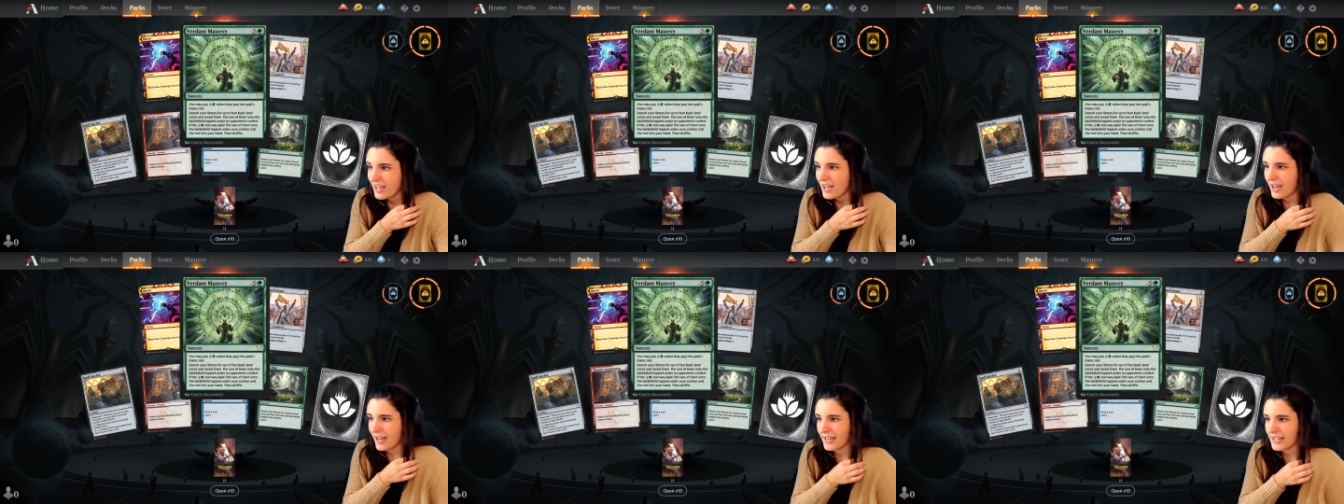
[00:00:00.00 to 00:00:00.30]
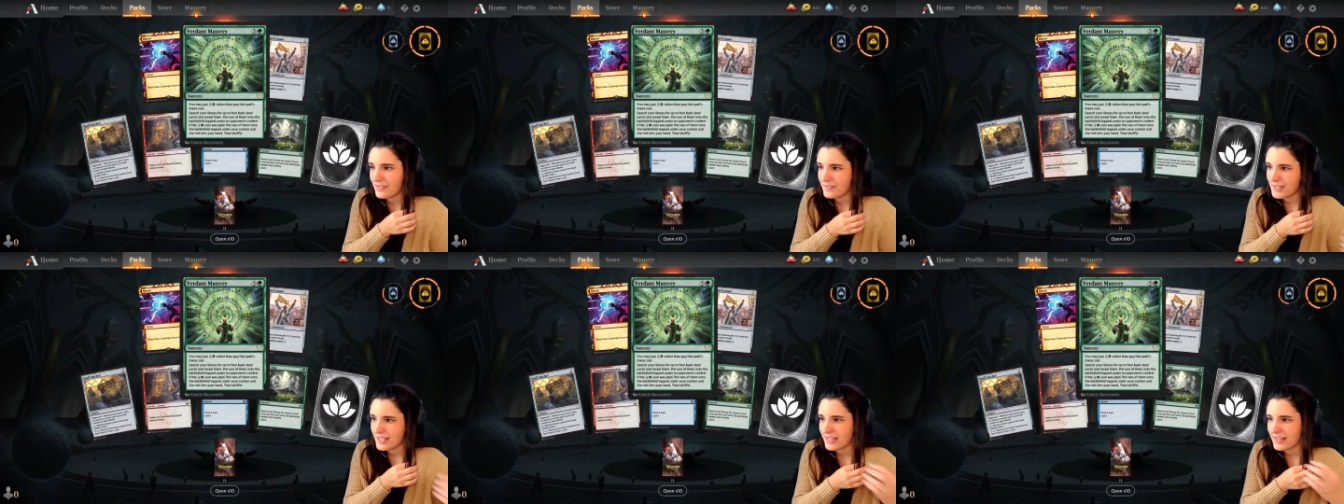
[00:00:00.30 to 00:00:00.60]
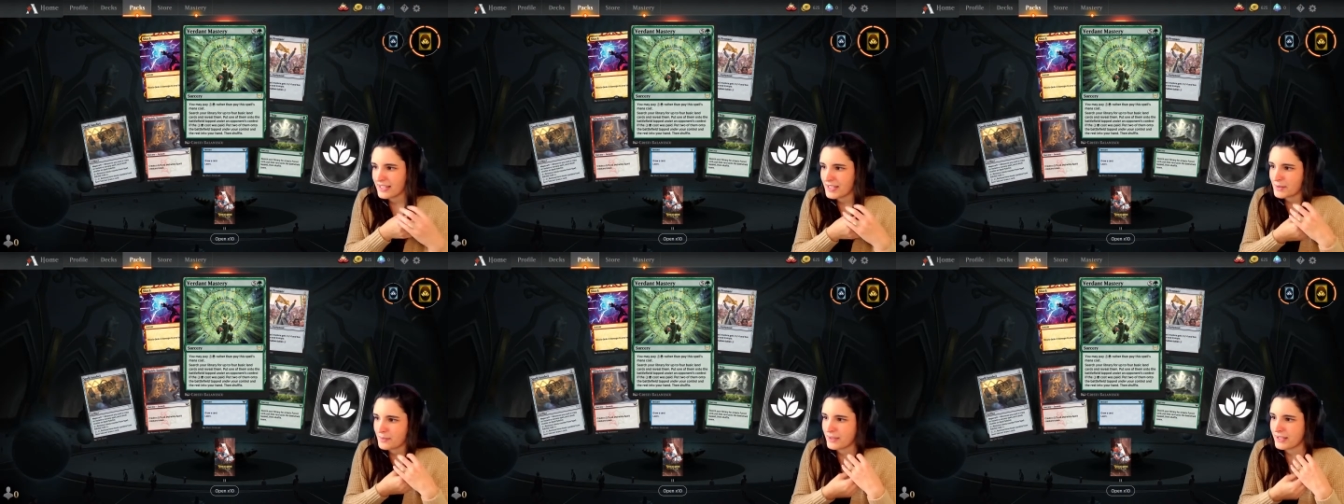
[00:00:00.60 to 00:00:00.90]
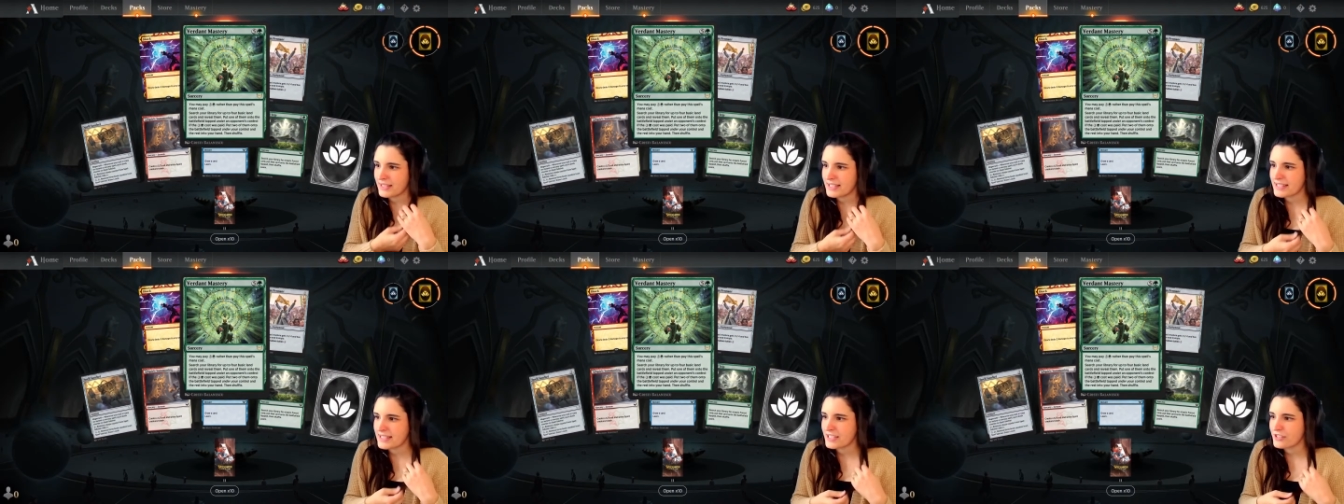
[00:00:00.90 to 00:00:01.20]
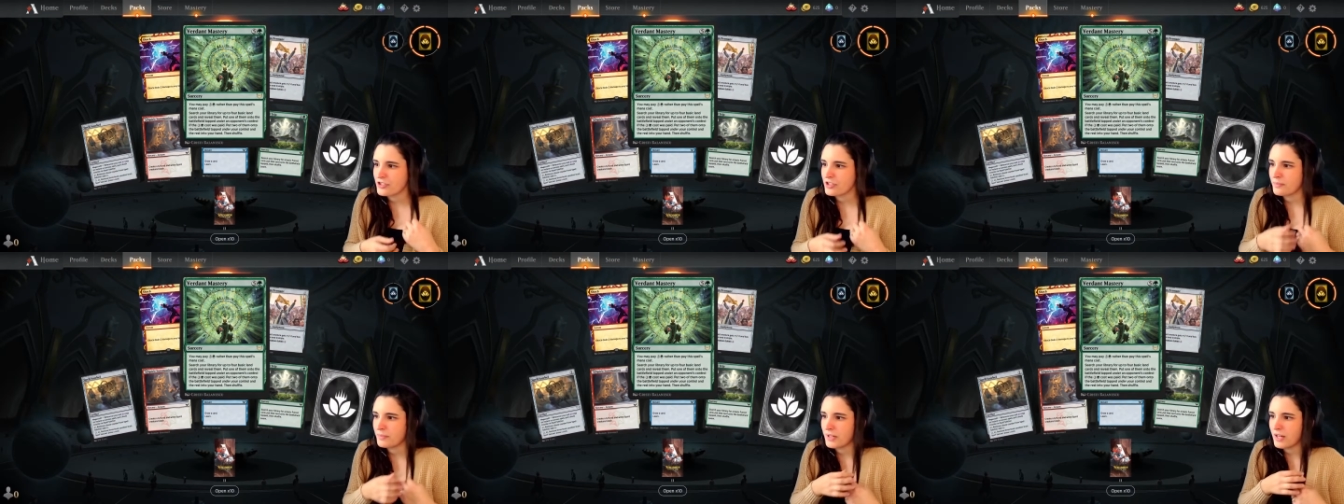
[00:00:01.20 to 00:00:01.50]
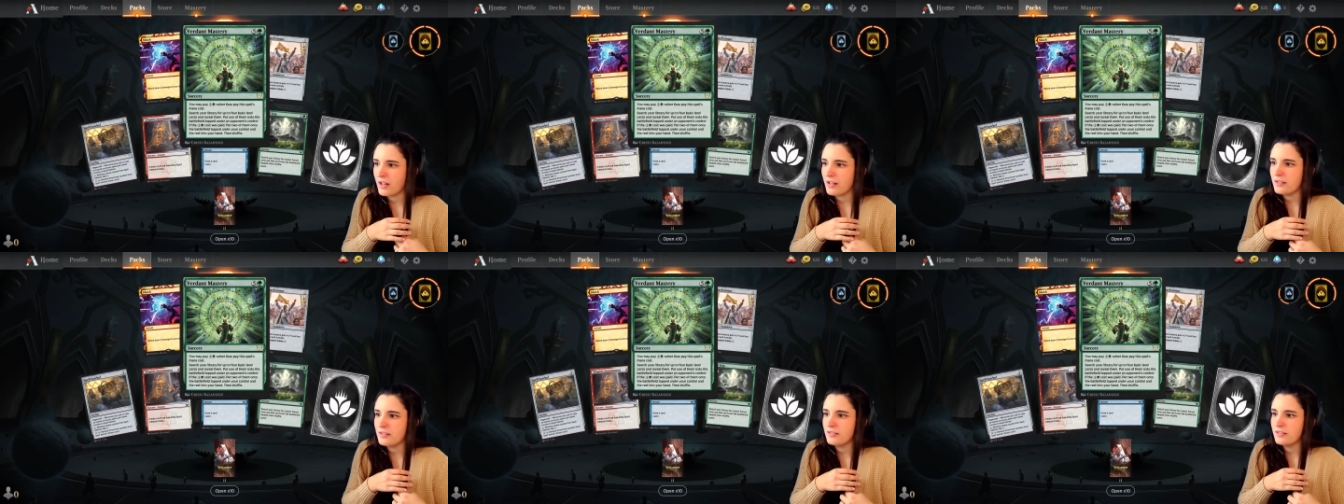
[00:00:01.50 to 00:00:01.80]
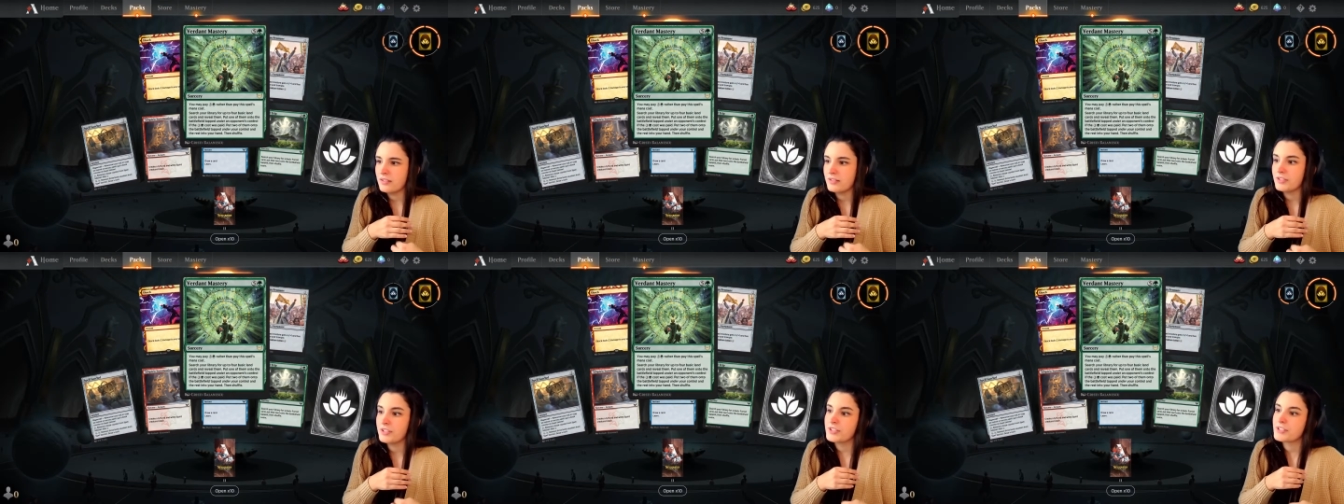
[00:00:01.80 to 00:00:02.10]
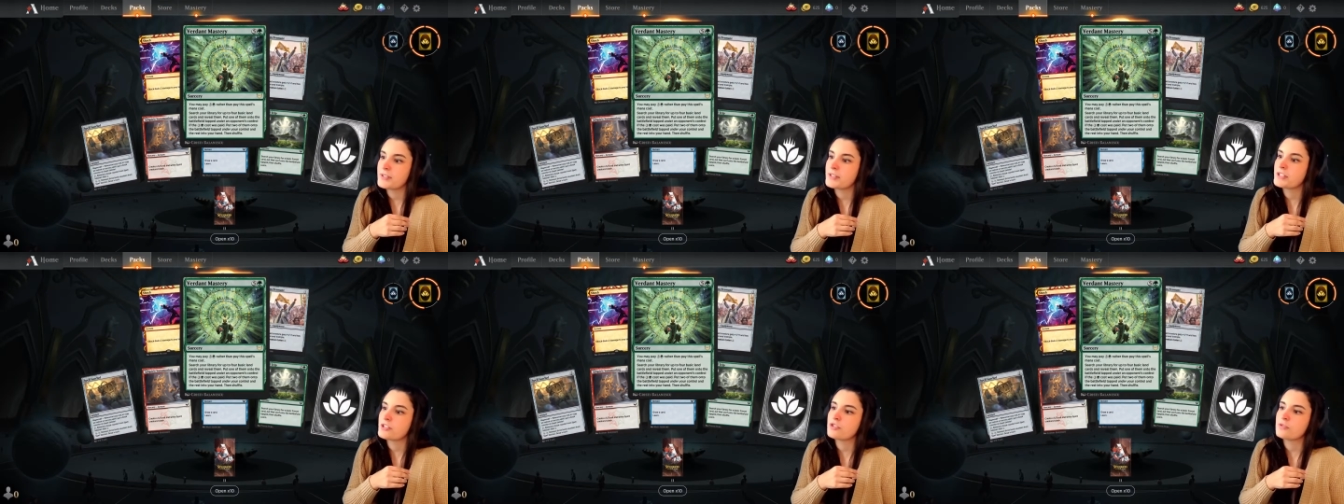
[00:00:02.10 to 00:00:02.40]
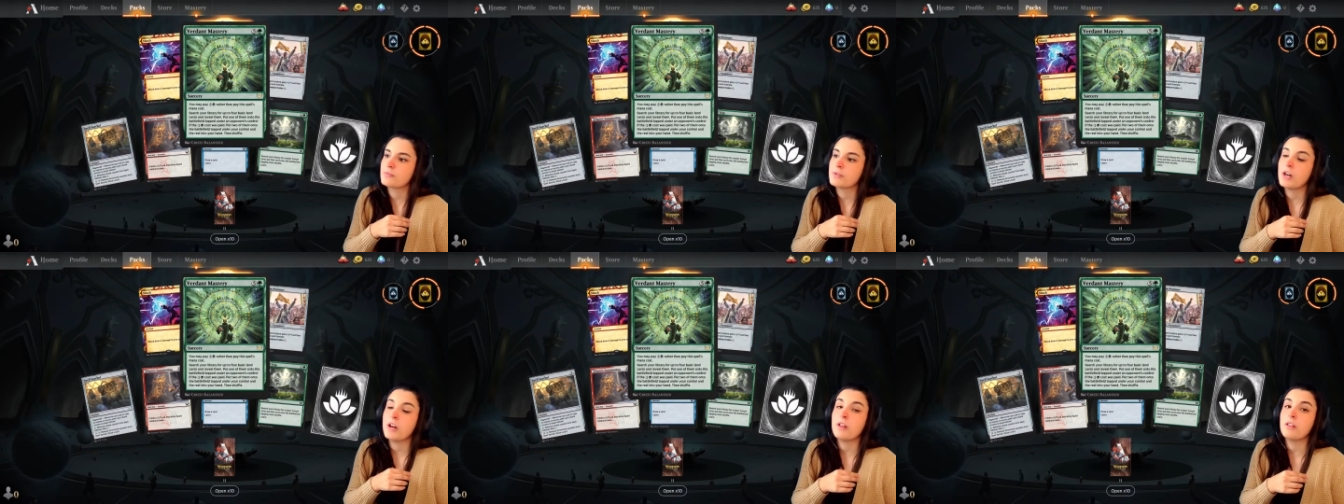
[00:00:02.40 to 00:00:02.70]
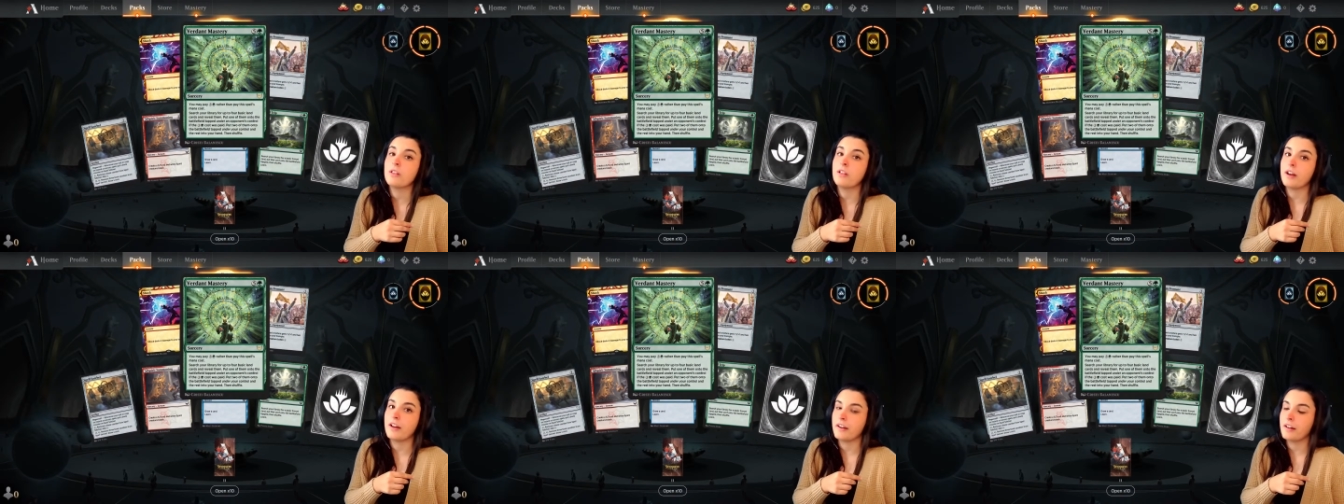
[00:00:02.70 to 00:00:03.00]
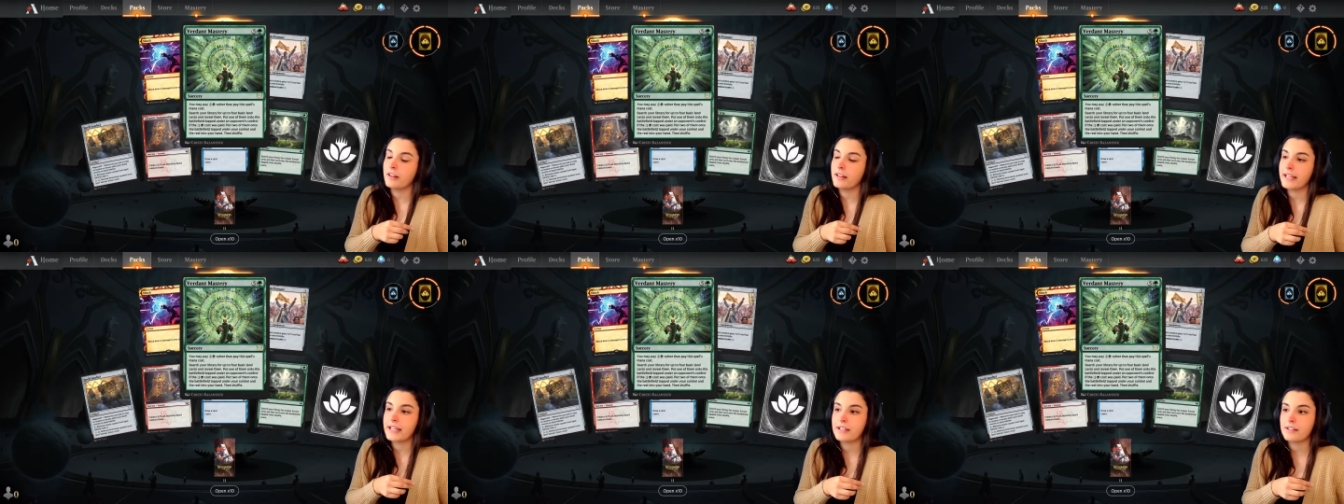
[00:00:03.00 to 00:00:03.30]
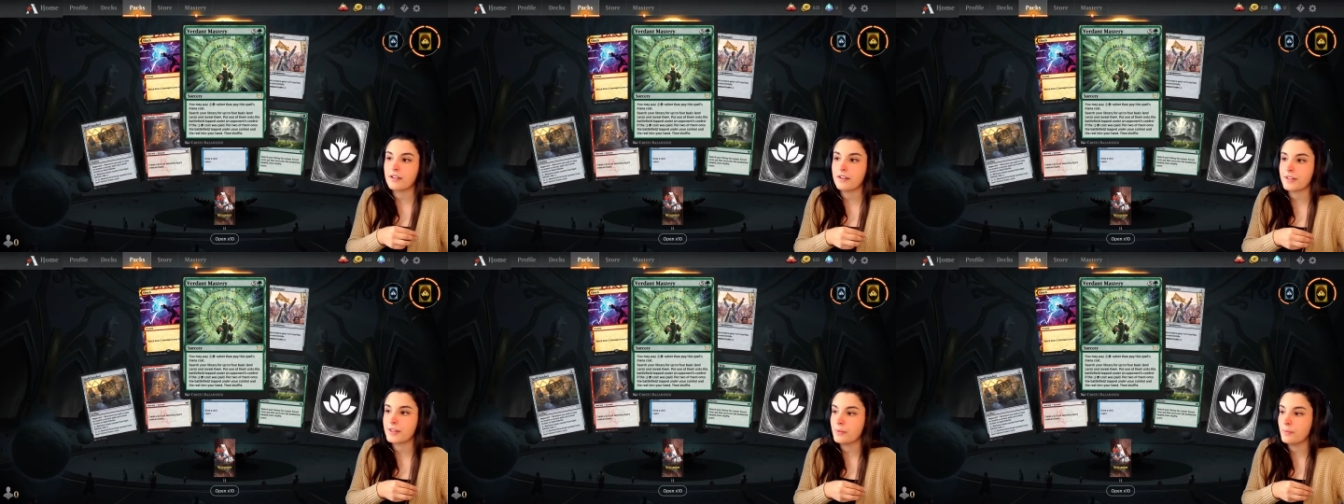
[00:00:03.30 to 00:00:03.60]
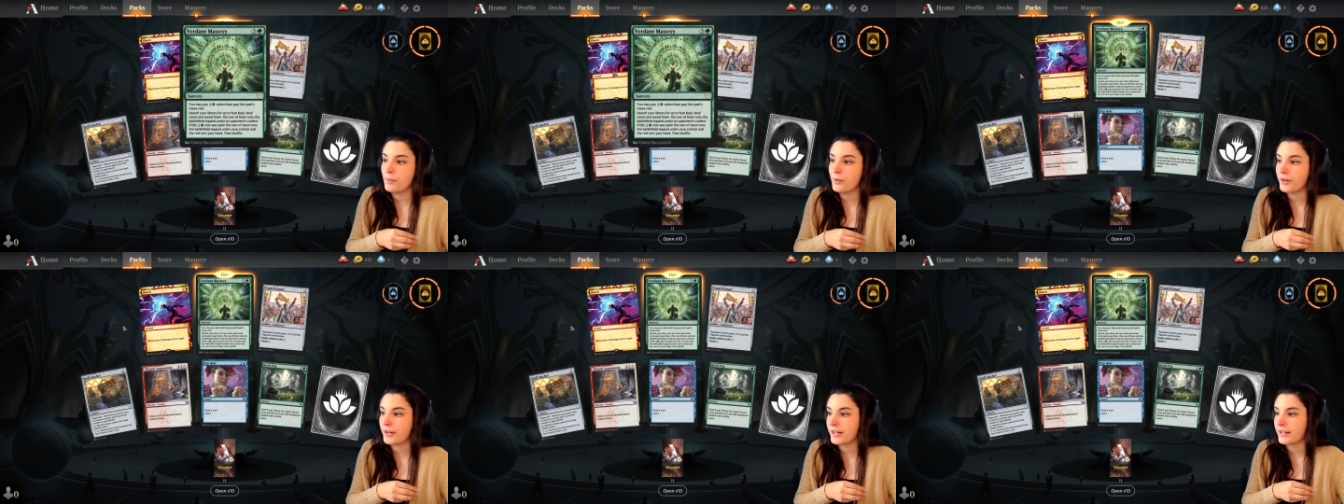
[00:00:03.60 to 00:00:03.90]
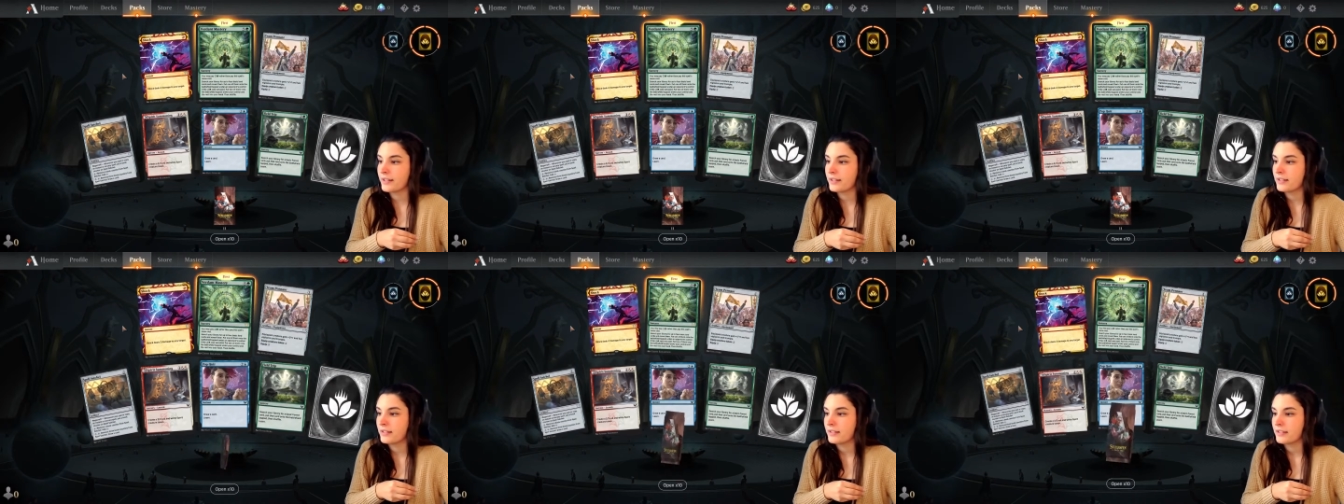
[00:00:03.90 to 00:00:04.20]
I have seen this one. This lets you put a lot of land on the board.